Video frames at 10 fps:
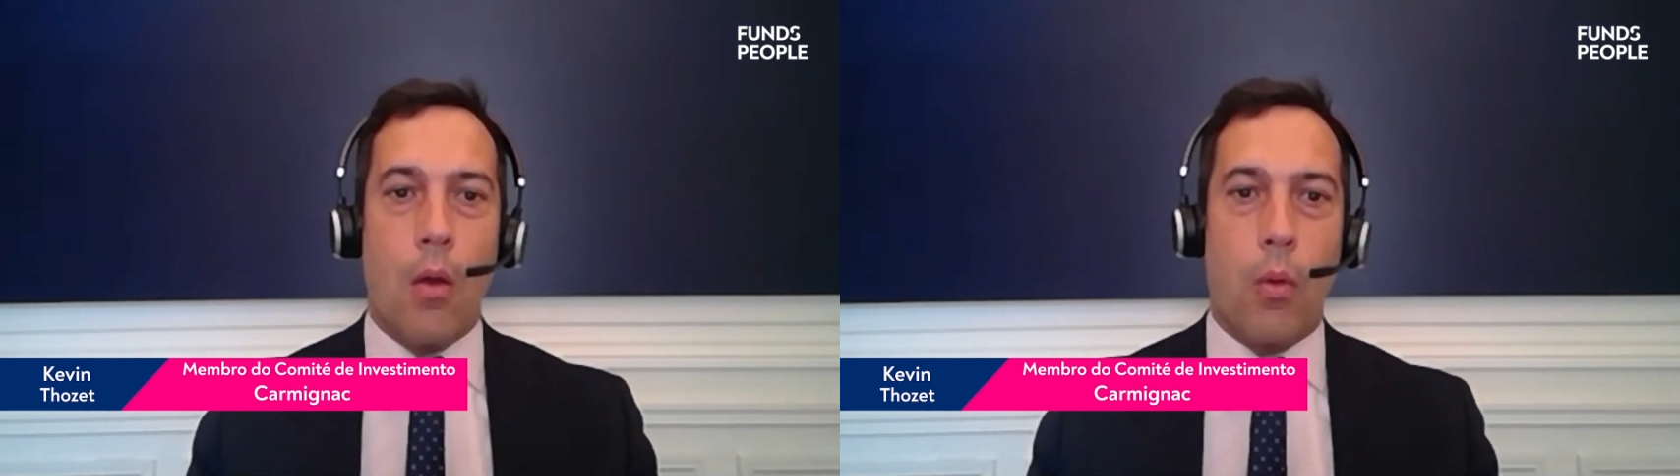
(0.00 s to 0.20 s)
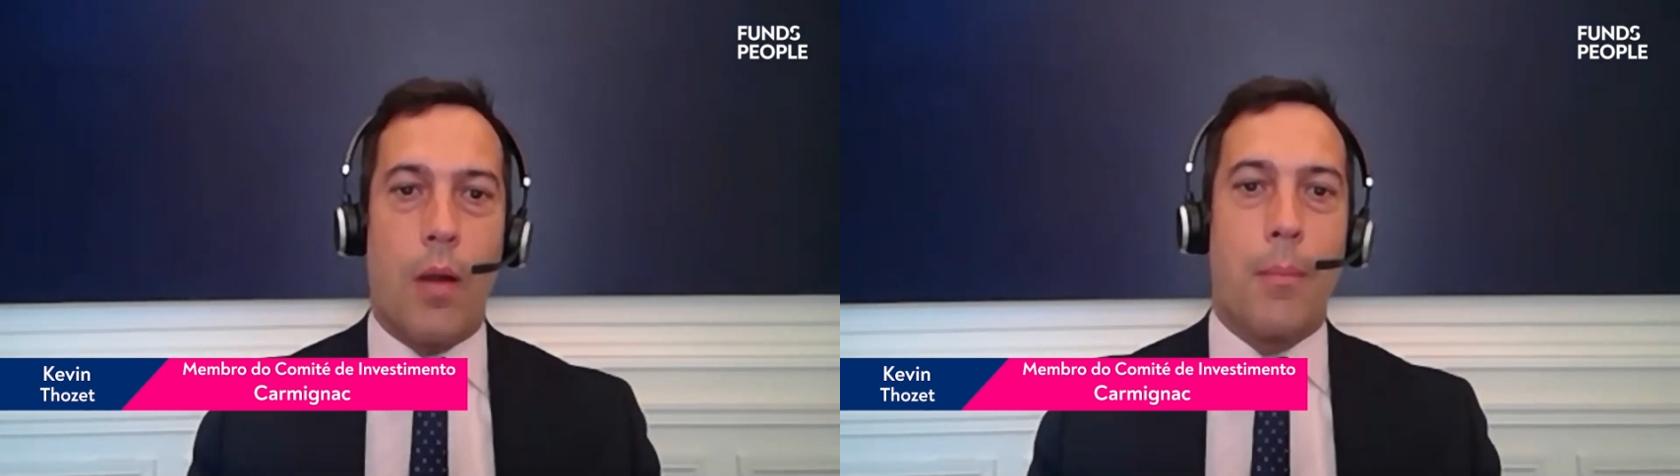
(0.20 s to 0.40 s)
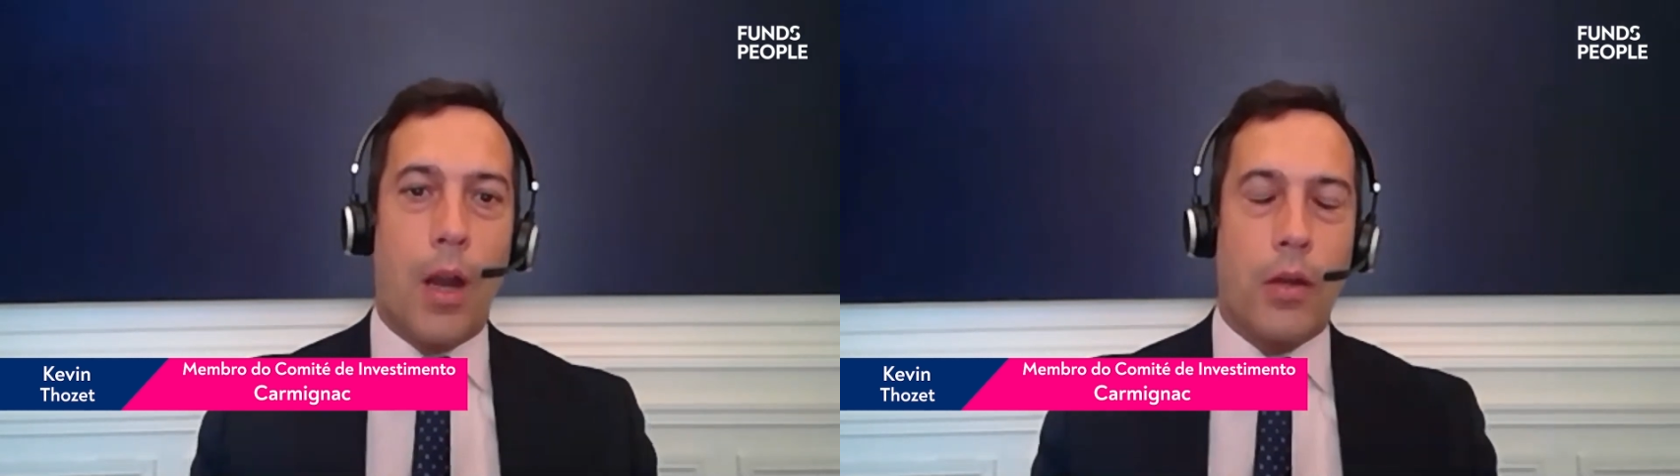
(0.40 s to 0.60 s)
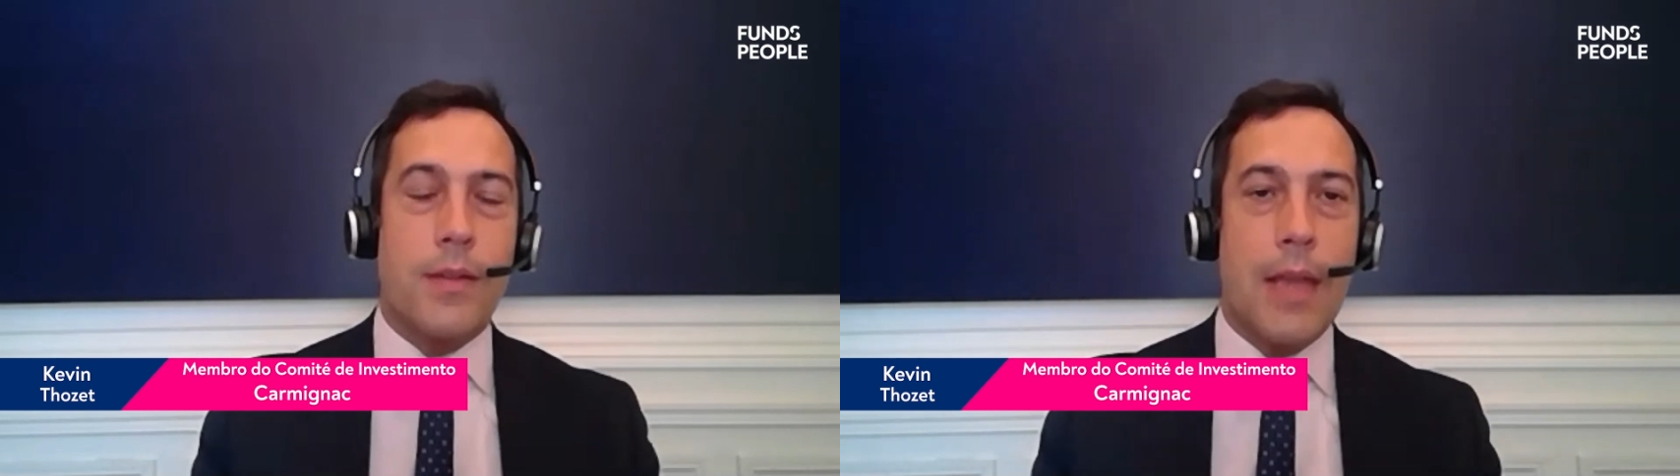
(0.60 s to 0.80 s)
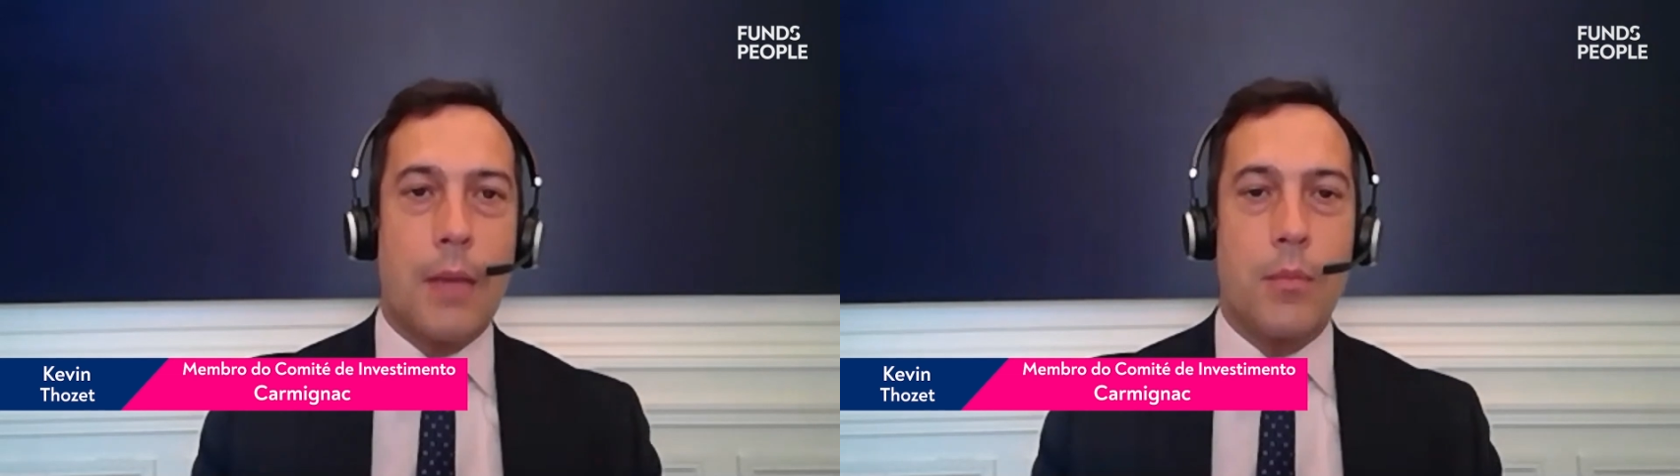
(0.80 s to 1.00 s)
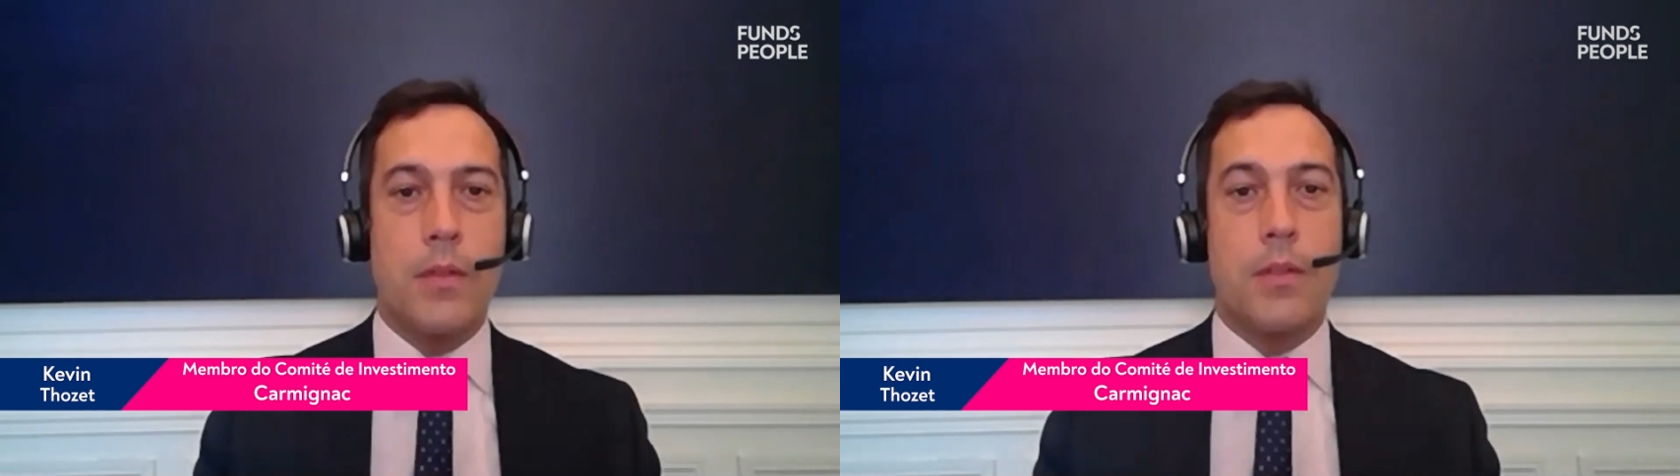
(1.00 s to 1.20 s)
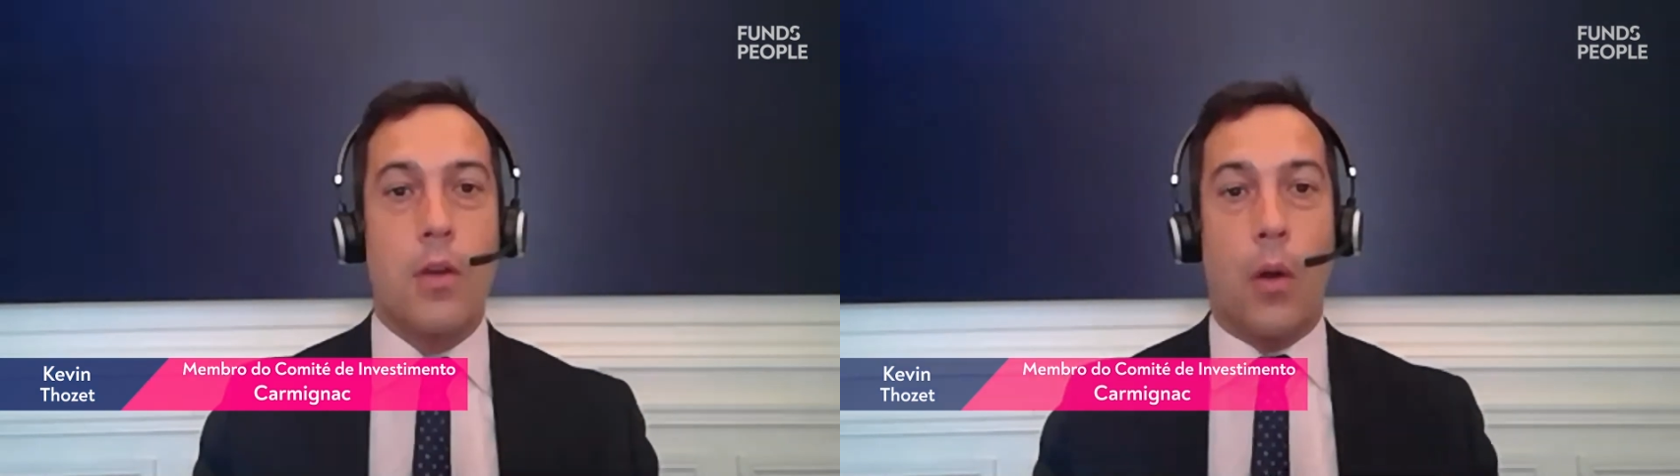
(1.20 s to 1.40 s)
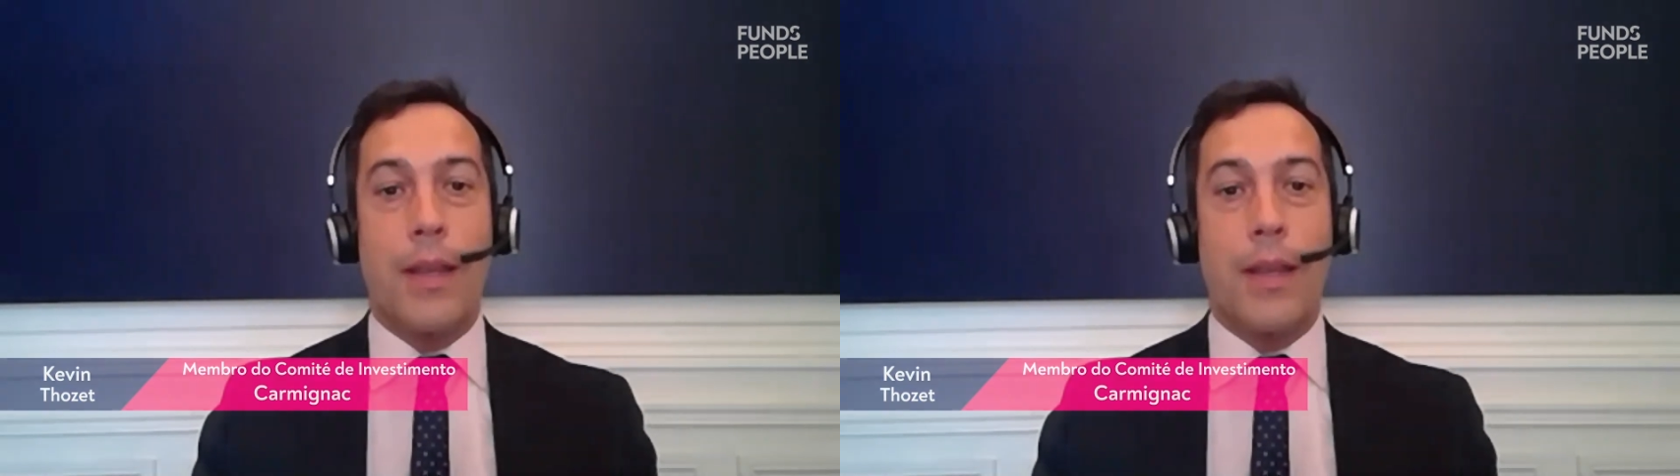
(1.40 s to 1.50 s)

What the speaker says: where market segments or